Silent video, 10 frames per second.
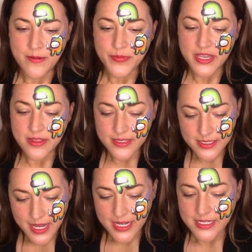In this
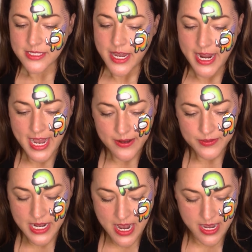case, I have
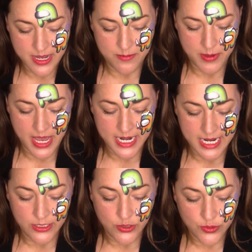time and
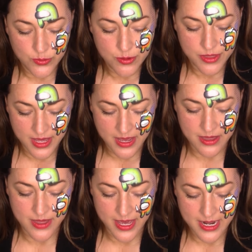I do think
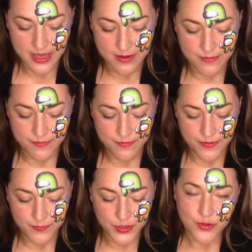that if
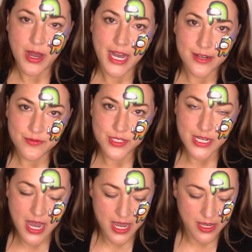you have the
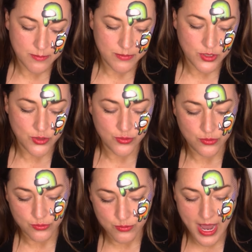time
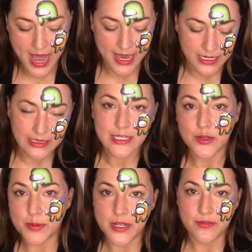to add a little
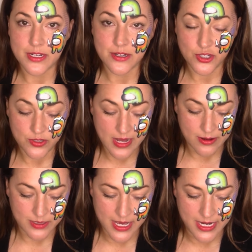bit of an additional
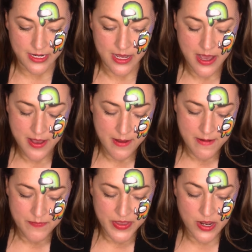outline, it